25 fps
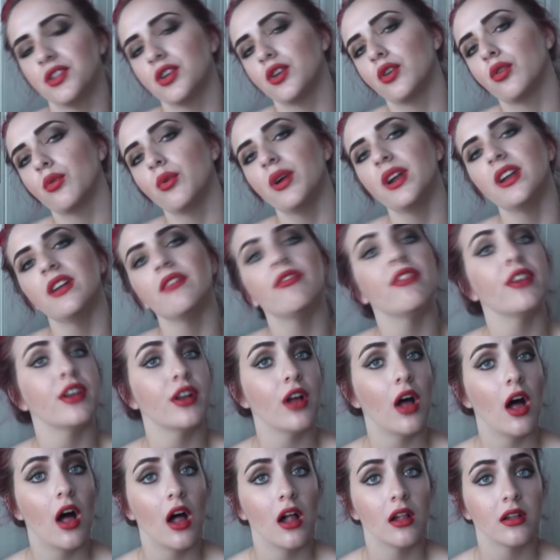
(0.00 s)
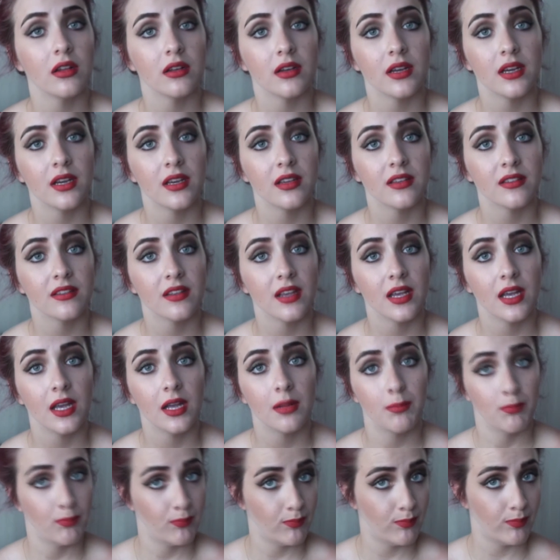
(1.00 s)
The grit of it all is
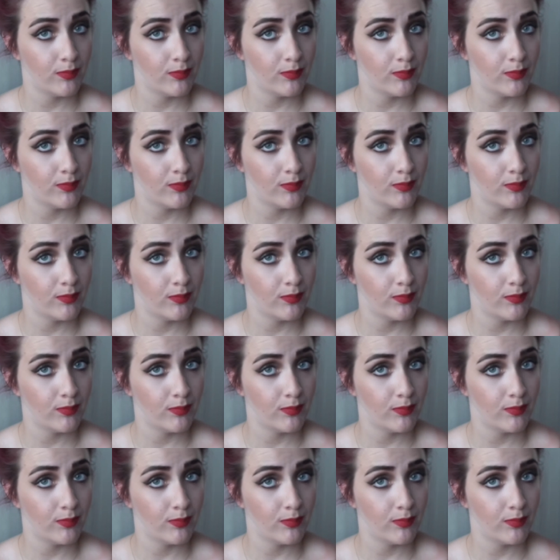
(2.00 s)
in